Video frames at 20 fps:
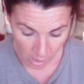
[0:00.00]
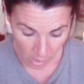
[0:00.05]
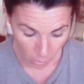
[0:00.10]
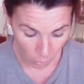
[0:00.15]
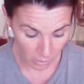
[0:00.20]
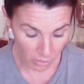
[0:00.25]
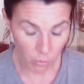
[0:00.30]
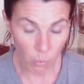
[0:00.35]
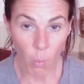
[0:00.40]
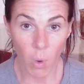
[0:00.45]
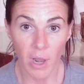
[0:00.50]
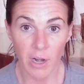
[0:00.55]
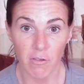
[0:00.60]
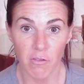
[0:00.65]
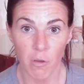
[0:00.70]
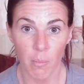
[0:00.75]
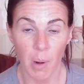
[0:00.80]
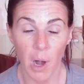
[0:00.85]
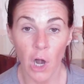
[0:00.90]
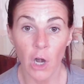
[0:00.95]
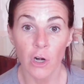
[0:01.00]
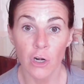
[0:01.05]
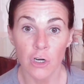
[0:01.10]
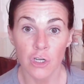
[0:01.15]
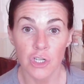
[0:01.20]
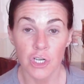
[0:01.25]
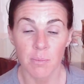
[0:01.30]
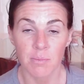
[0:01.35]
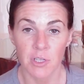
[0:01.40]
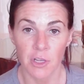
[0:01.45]
with one of the
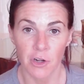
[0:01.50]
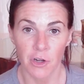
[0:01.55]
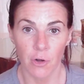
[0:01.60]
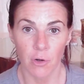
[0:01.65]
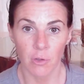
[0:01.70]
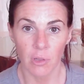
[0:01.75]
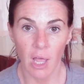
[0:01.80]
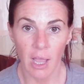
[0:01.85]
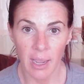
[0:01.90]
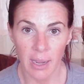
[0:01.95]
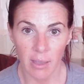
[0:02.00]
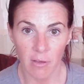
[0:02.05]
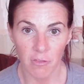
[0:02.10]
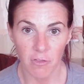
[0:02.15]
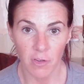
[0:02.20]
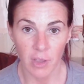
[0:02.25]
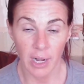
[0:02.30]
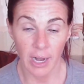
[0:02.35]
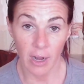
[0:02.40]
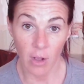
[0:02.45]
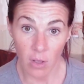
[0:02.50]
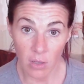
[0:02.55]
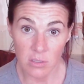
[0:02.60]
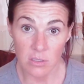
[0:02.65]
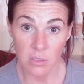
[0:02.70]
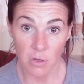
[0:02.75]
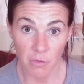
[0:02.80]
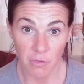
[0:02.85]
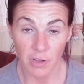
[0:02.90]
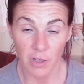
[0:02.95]
partnerships in your life. And I
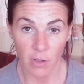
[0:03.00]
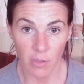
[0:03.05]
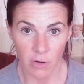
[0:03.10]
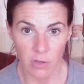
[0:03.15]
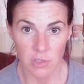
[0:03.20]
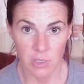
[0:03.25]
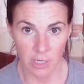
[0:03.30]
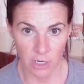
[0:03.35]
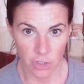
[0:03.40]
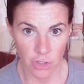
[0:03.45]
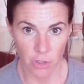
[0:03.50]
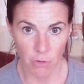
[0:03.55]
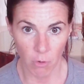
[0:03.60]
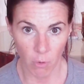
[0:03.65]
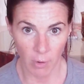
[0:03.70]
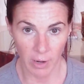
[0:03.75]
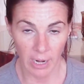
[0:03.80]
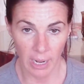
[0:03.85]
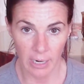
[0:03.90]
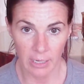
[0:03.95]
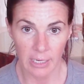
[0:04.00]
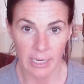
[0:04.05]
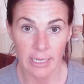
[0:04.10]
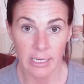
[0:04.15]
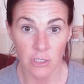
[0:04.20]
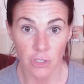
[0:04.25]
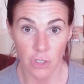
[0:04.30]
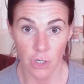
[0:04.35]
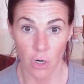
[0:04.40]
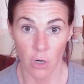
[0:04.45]
also feel there's an issue going on
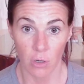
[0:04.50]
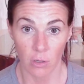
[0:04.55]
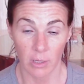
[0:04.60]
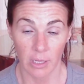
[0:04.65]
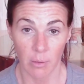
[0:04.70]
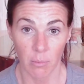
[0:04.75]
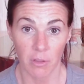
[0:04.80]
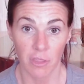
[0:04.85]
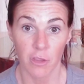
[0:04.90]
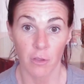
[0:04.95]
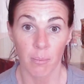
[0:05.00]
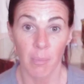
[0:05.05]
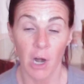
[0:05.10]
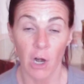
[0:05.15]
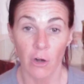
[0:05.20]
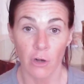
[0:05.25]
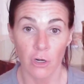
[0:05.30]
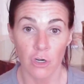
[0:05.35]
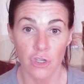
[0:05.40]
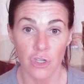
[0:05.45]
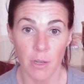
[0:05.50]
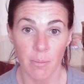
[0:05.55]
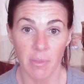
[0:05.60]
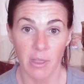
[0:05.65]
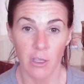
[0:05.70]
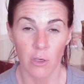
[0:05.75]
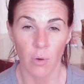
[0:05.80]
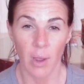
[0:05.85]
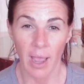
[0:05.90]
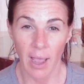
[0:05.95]
internally with the partnership
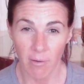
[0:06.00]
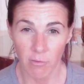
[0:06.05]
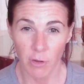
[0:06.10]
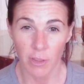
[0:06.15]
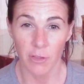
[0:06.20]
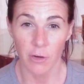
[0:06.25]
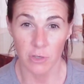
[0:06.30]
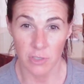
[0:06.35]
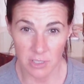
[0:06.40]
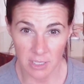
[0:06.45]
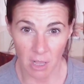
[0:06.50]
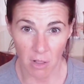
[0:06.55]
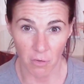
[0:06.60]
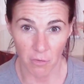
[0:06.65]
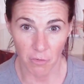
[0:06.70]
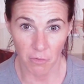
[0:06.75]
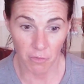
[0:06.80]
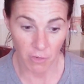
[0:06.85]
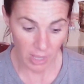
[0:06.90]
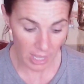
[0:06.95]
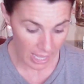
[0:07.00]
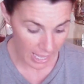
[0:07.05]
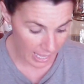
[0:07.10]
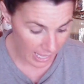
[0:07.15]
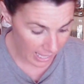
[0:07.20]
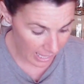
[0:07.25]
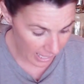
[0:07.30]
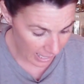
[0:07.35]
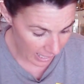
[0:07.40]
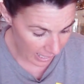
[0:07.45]
that you have with yourself.
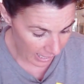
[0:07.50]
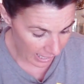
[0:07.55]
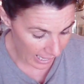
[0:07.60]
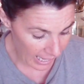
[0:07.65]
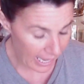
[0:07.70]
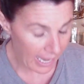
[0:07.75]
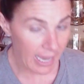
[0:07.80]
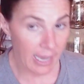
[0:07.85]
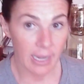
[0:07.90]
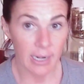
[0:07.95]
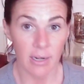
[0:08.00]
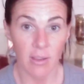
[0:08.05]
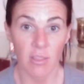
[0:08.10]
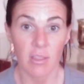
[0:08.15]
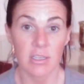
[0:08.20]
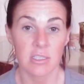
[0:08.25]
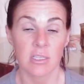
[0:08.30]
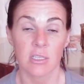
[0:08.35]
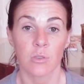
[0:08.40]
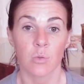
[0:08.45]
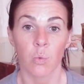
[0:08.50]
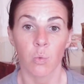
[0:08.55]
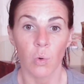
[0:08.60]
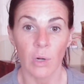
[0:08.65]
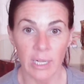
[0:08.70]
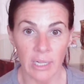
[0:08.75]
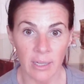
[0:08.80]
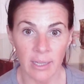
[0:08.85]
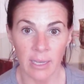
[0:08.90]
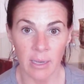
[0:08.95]
And this is
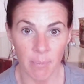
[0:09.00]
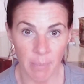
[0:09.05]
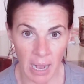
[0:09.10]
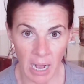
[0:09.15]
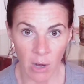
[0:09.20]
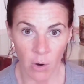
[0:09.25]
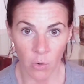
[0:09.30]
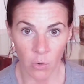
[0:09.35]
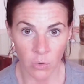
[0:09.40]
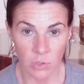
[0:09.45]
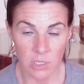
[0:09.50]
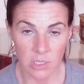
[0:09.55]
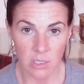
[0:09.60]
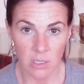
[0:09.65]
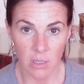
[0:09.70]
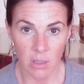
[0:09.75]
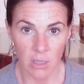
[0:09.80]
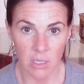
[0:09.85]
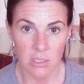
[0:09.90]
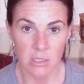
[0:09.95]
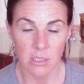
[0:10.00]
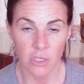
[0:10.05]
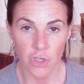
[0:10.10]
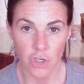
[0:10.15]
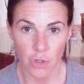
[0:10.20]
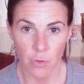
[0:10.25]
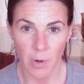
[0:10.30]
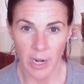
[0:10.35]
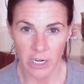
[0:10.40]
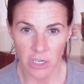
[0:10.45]
really about this
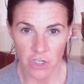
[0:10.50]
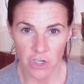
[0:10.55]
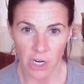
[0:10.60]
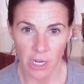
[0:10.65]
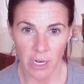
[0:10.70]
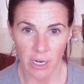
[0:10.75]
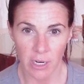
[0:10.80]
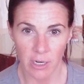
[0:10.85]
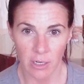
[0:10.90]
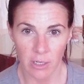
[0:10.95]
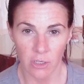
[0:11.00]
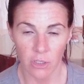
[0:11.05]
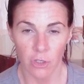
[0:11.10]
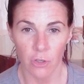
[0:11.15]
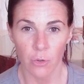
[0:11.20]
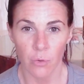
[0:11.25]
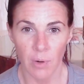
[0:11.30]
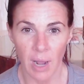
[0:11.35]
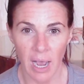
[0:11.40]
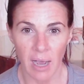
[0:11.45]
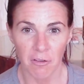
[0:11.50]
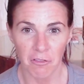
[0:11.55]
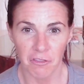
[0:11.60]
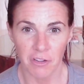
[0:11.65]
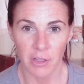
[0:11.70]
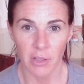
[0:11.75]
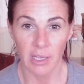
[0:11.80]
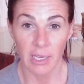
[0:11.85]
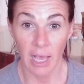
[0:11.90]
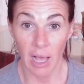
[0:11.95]
situation, you not
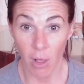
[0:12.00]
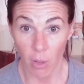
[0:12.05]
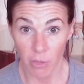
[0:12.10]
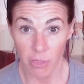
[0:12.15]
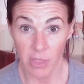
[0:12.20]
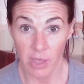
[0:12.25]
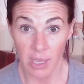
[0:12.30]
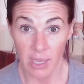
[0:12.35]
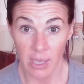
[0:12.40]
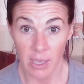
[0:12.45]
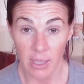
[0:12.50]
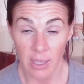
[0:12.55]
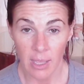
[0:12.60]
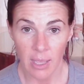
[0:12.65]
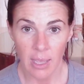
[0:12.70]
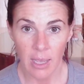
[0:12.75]
feeling healthy,